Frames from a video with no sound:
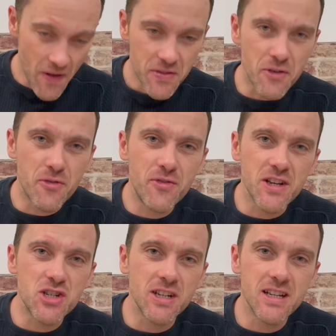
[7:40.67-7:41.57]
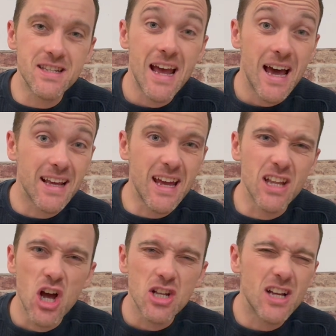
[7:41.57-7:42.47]
The fishiness, again,
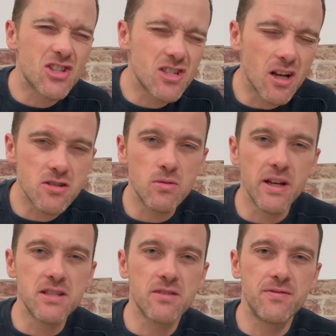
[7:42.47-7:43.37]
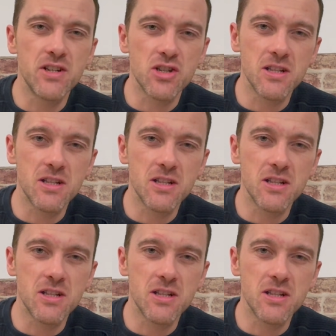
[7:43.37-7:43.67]
a subtle hint of fishiness,